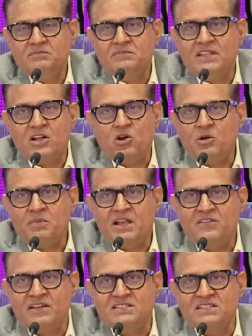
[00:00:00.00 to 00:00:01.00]
they are not
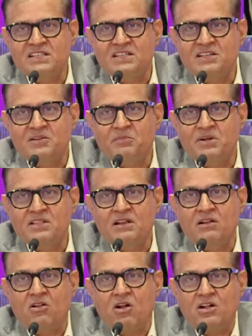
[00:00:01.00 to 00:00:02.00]
manufacturing, but a
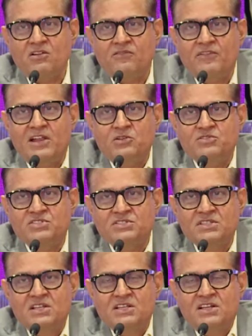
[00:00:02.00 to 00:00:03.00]
lot of
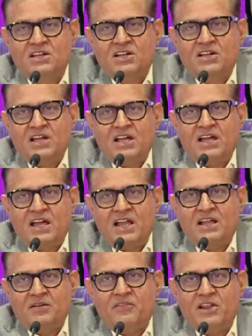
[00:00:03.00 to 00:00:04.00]

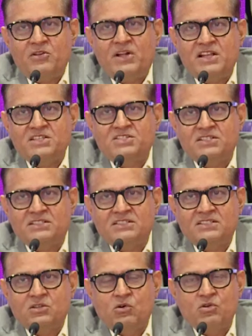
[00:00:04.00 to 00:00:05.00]
value addition
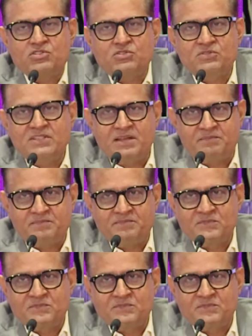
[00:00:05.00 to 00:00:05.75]
goes to them.